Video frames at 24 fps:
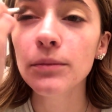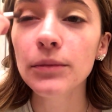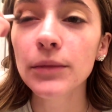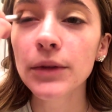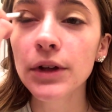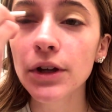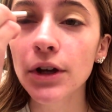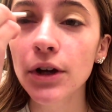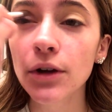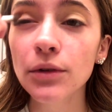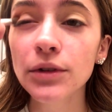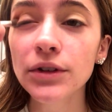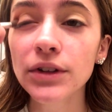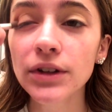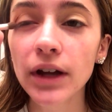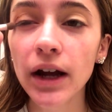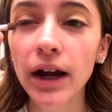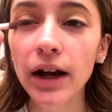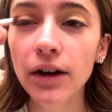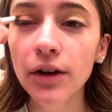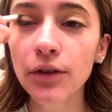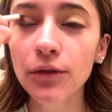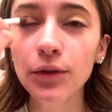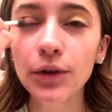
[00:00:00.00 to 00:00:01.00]
You know, it's
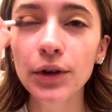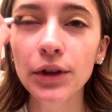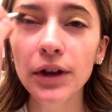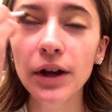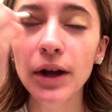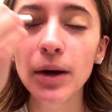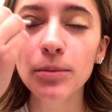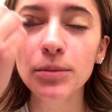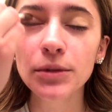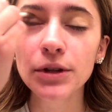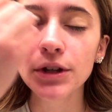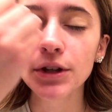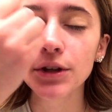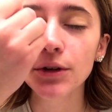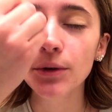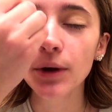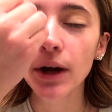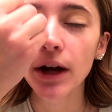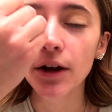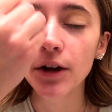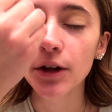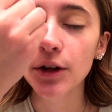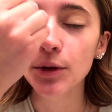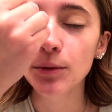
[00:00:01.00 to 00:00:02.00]
kind of really up to you
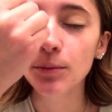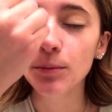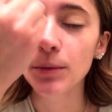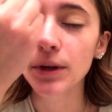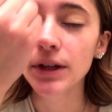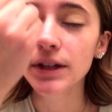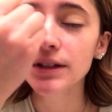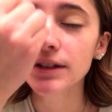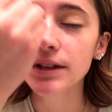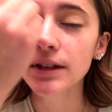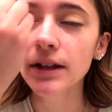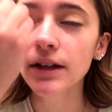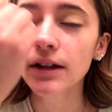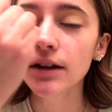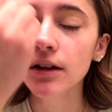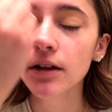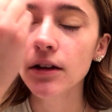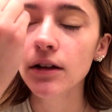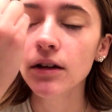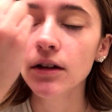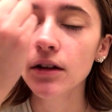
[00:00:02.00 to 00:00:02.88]
how you mix it.